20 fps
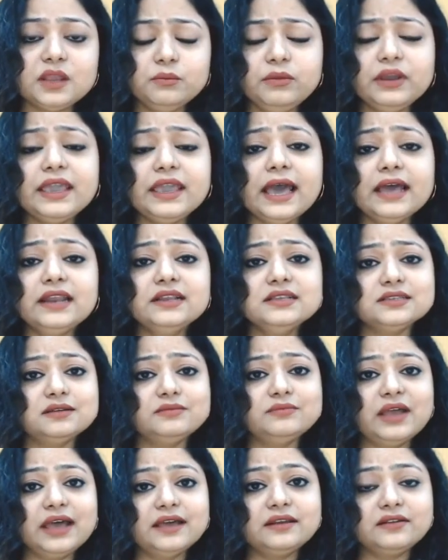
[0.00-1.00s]

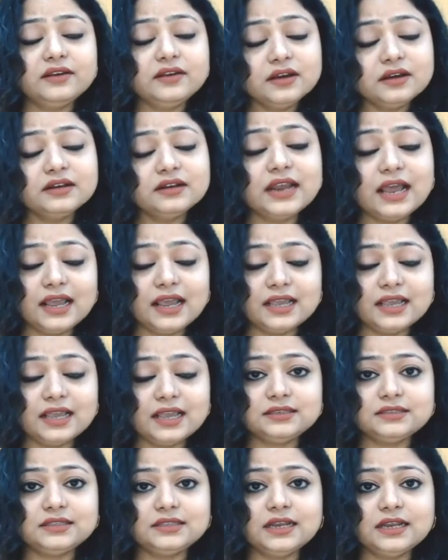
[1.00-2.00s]
mechanism had
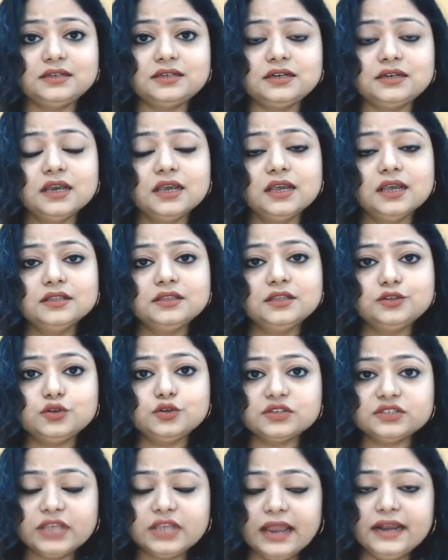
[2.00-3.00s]
recognized that the
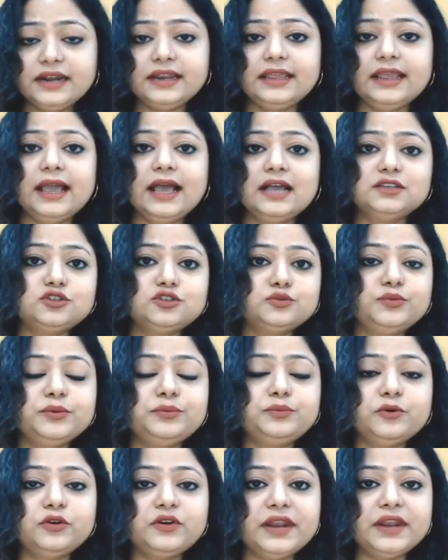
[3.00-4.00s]
society has to be
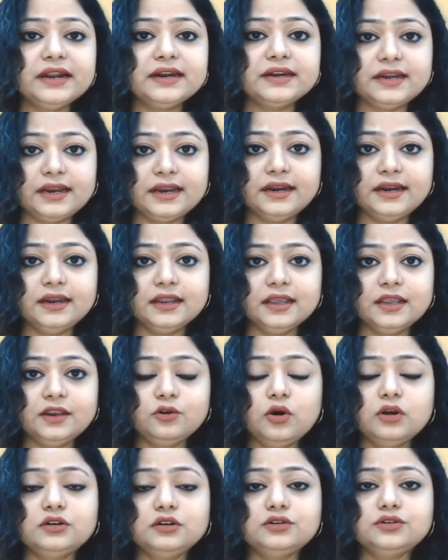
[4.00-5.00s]
protected
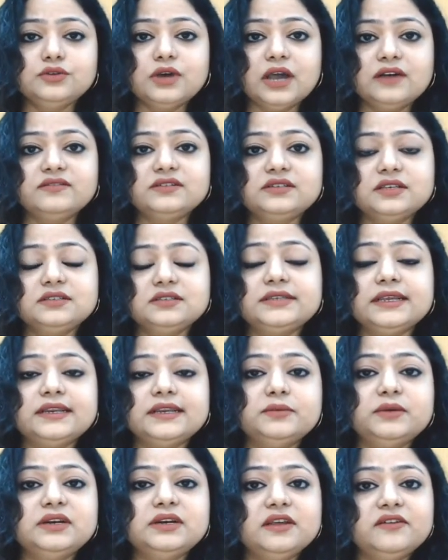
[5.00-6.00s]
in order to have a
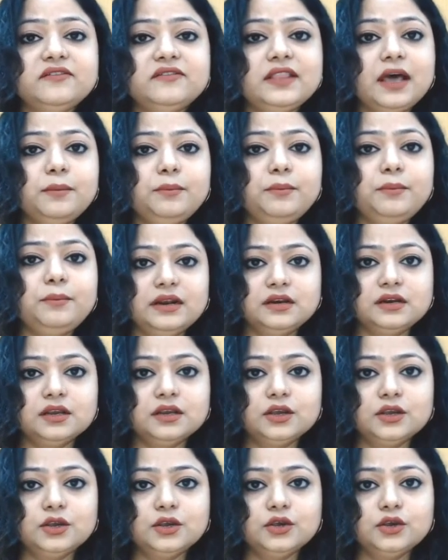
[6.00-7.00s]
sustainable development.
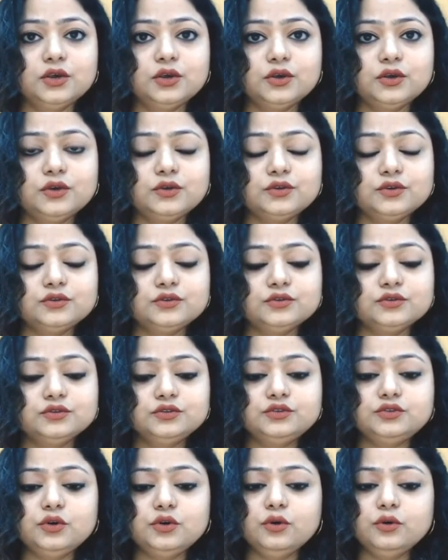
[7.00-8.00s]

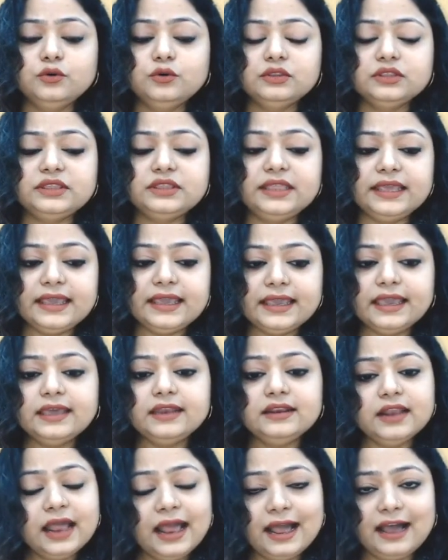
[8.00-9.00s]
So
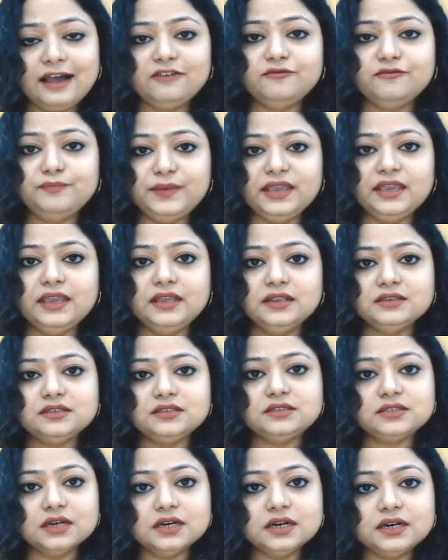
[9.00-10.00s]
there have been
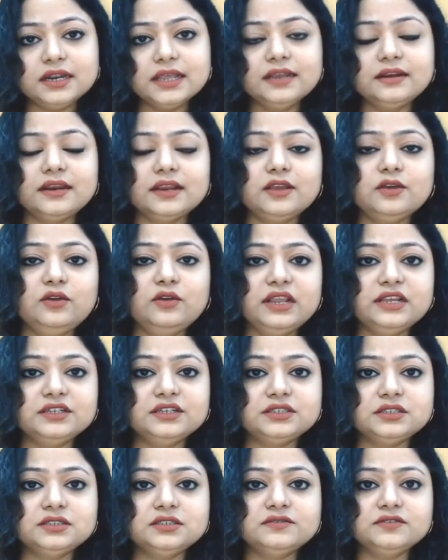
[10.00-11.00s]
certain
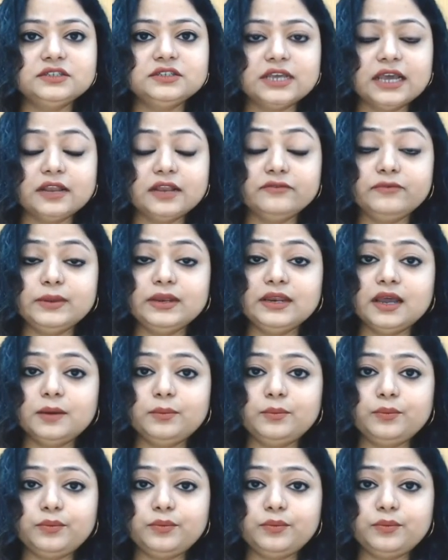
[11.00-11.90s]
regulations which have been